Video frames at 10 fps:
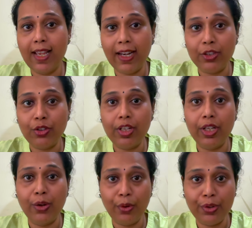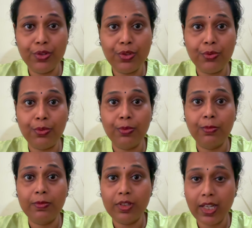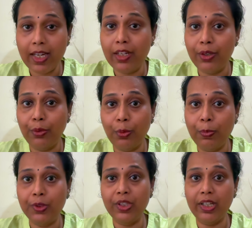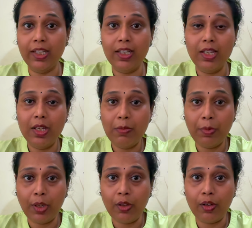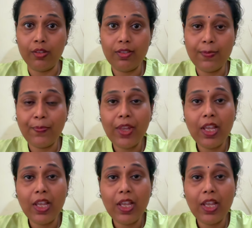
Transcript: actually going to tell you openly because